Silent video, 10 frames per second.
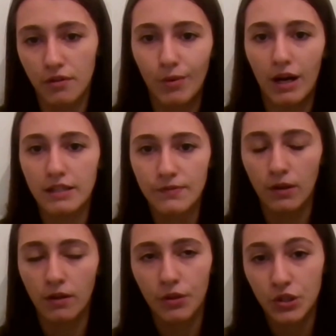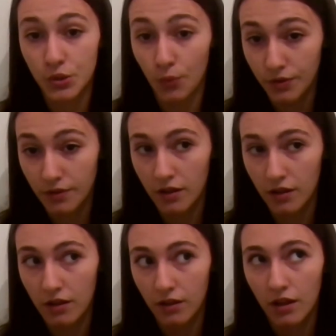Khumbu Icefall
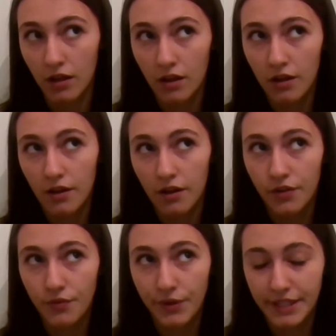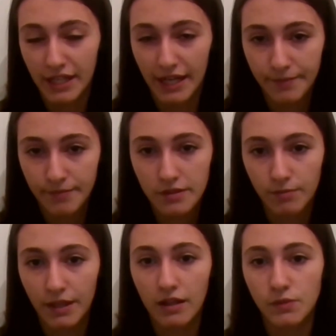uh, three times,
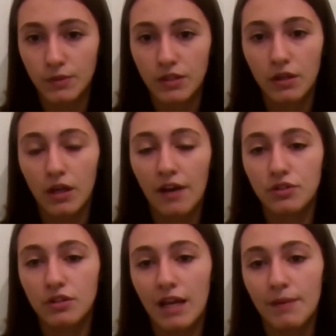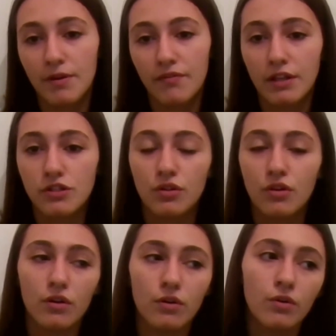because when you have to climb Everest, you
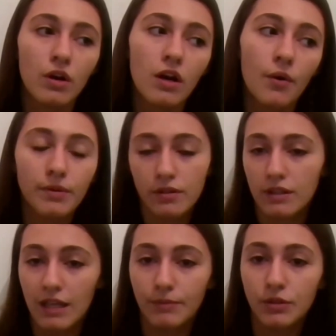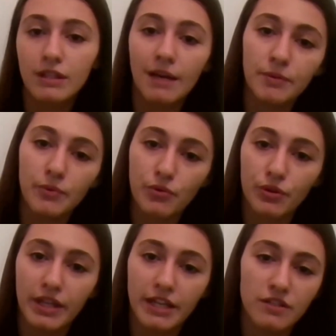go with climb you climb it with
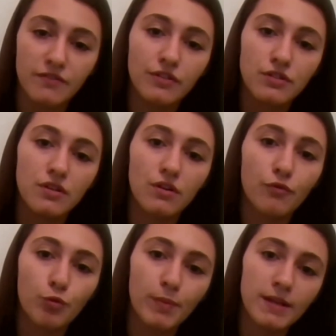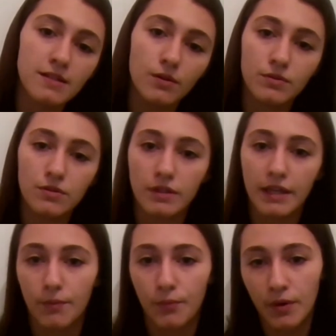rotation. First you go from base camp to
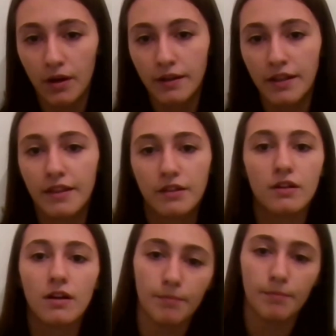camp one, and then you come